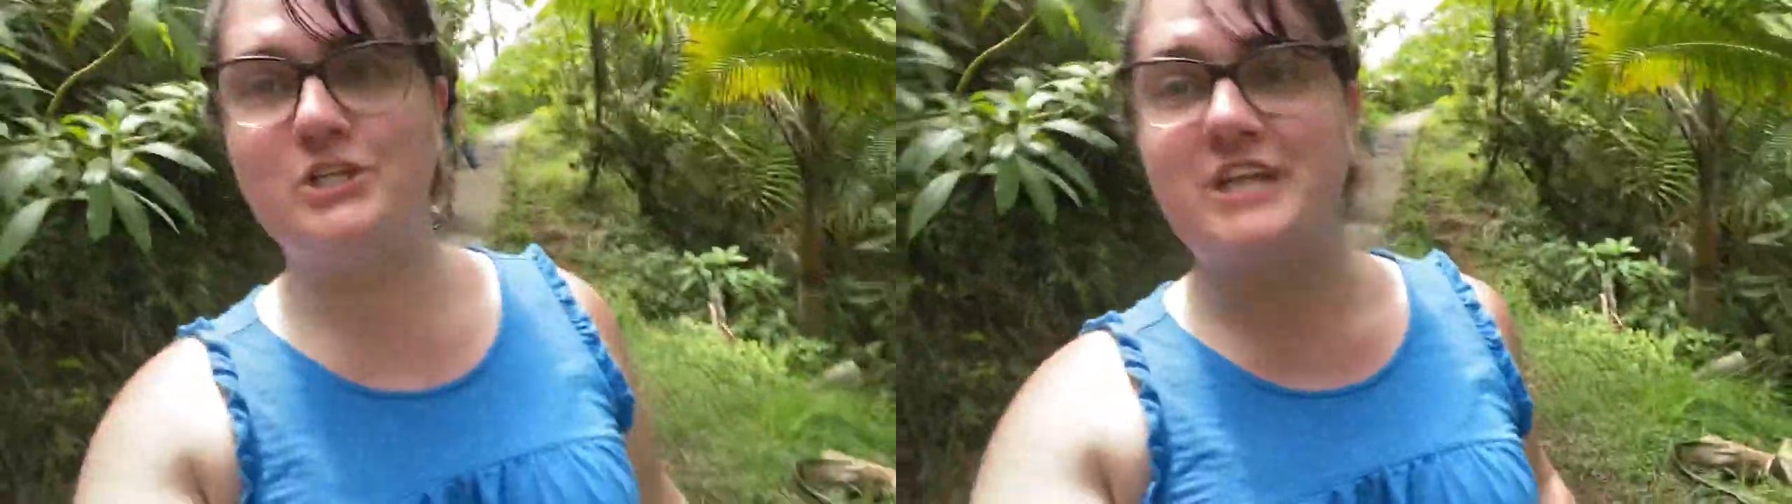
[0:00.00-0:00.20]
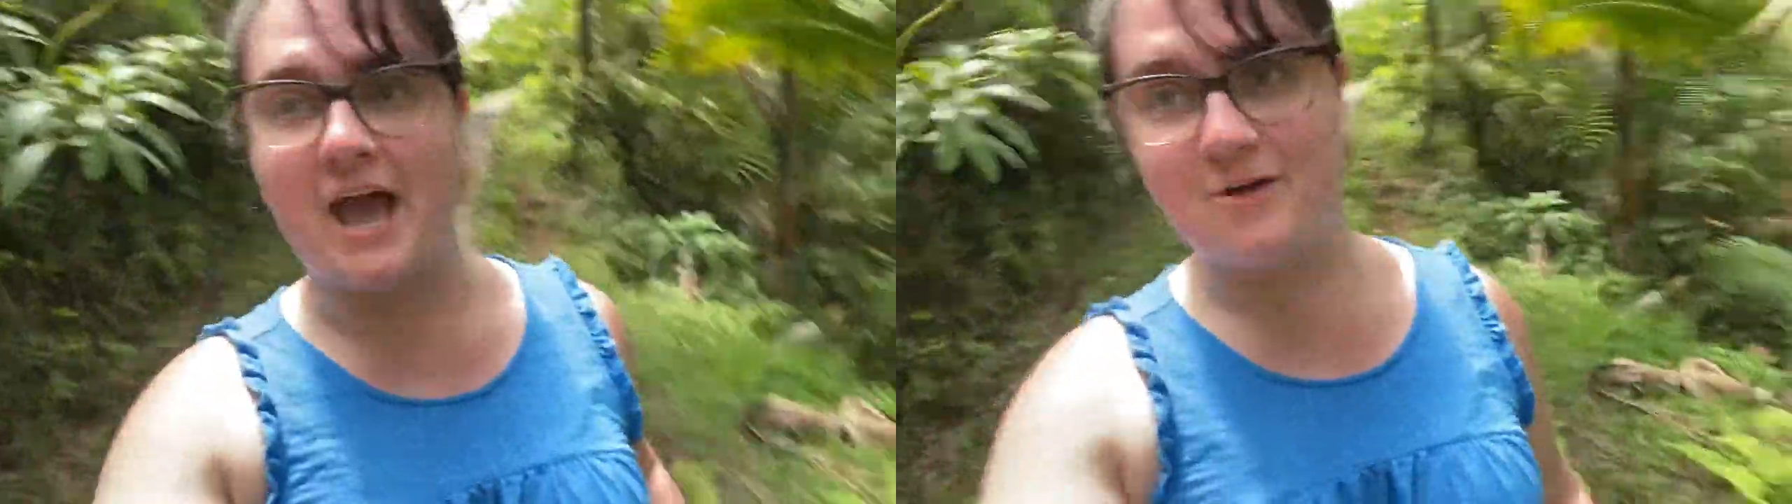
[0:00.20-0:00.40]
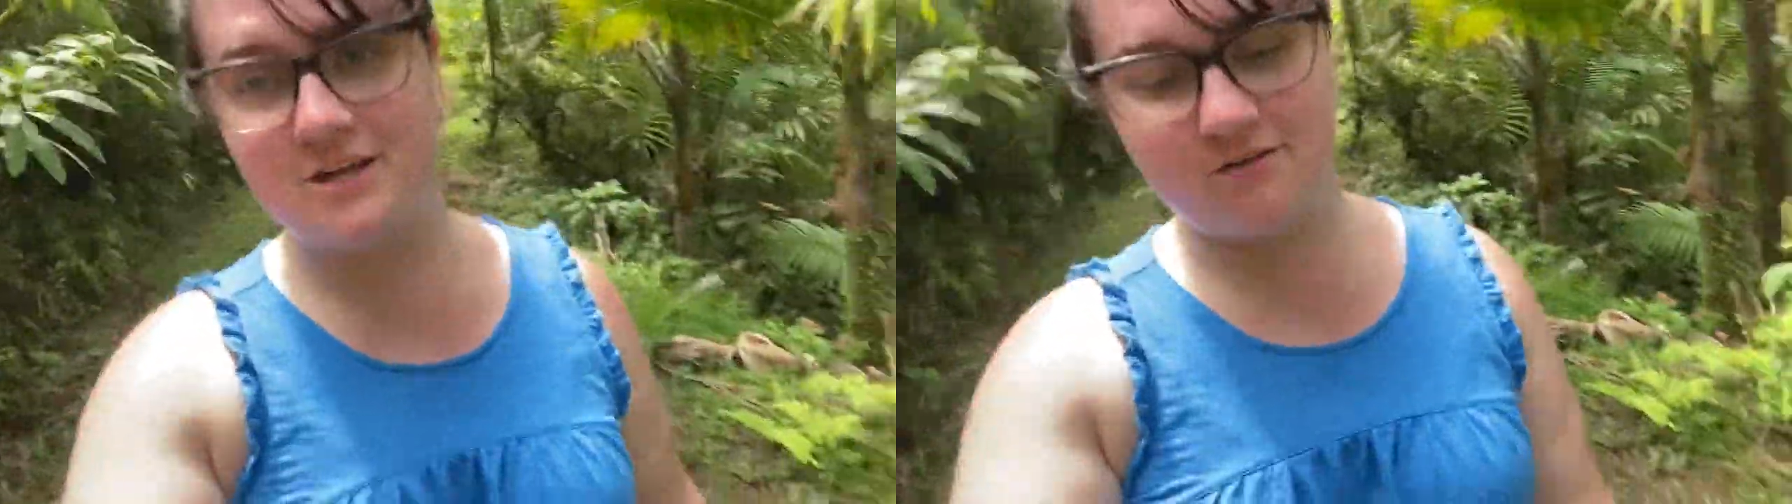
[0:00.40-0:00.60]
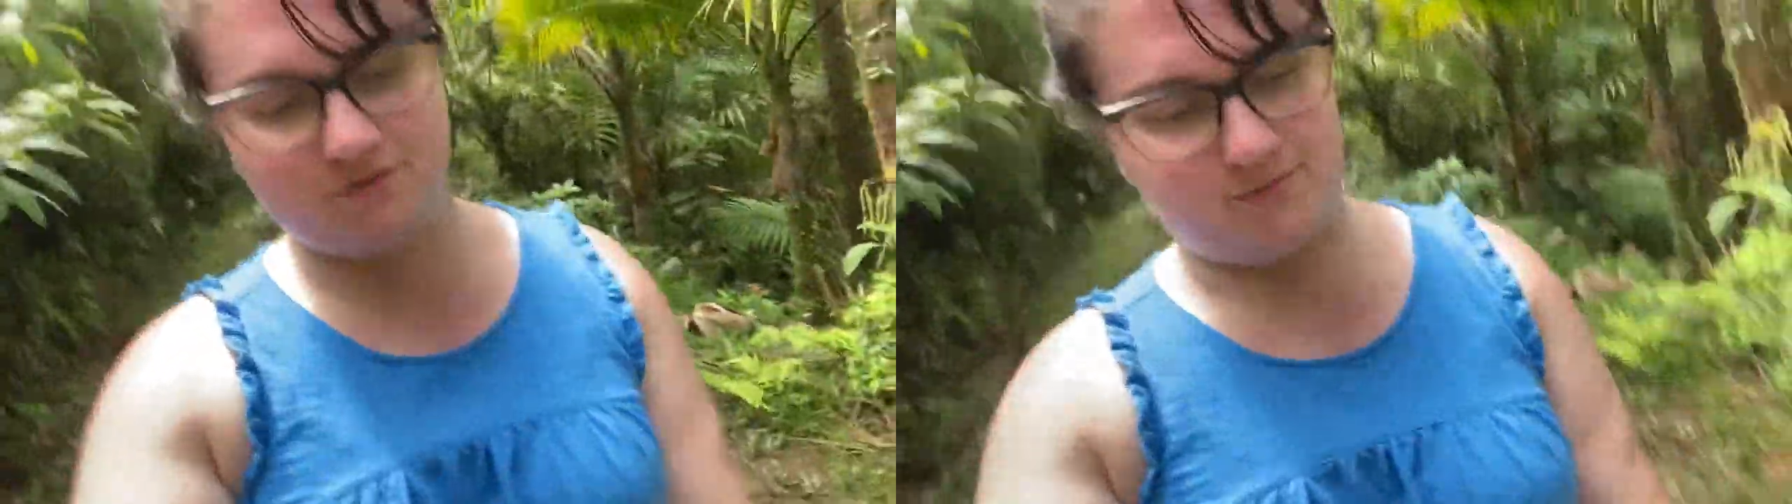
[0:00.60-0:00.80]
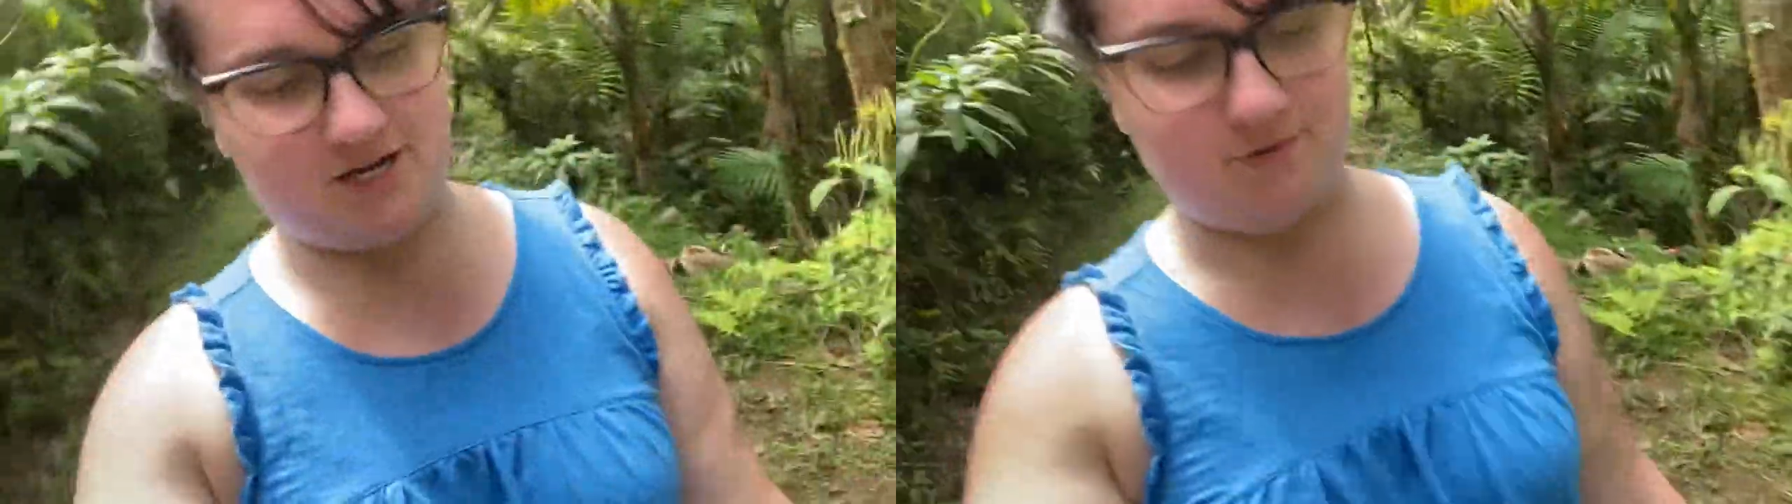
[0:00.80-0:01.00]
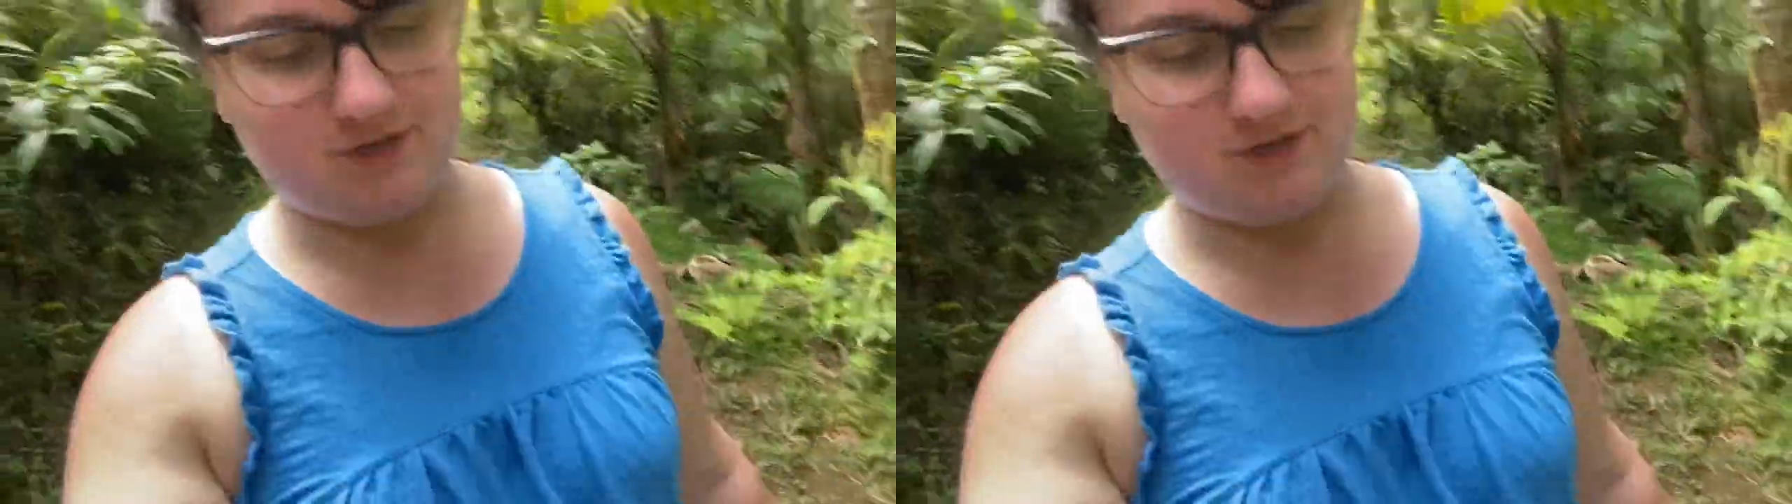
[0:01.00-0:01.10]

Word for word: downhill from here,